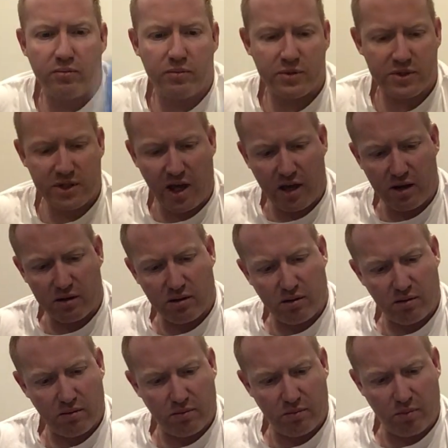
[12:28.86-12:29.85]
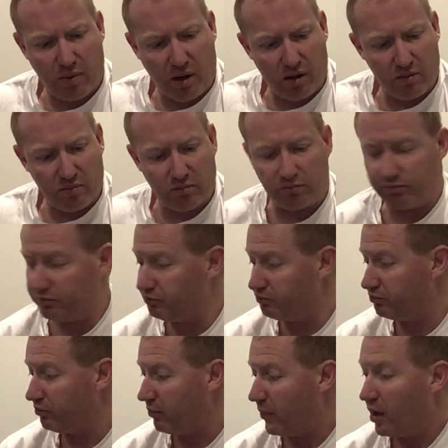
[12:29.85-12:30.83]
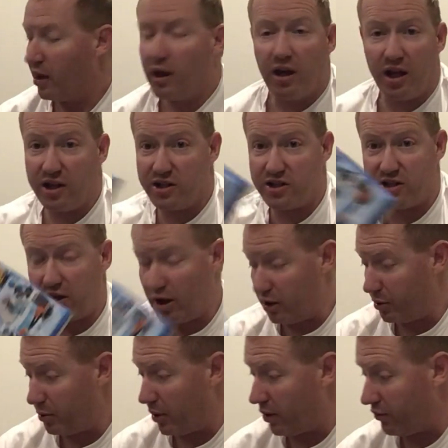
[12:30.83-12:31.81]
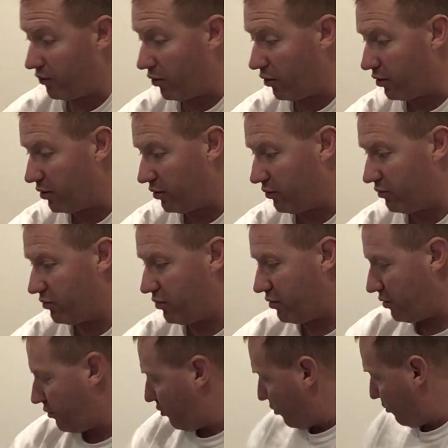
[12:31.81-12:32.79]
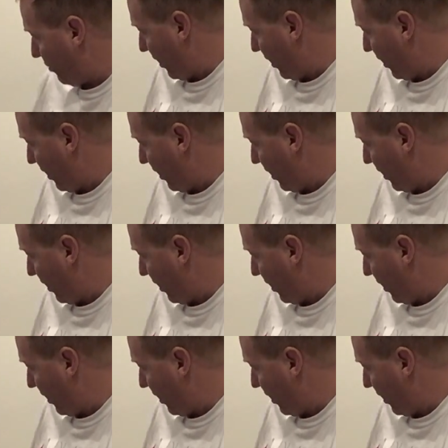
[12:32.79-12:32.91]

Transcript: set, but it's the only one I've got from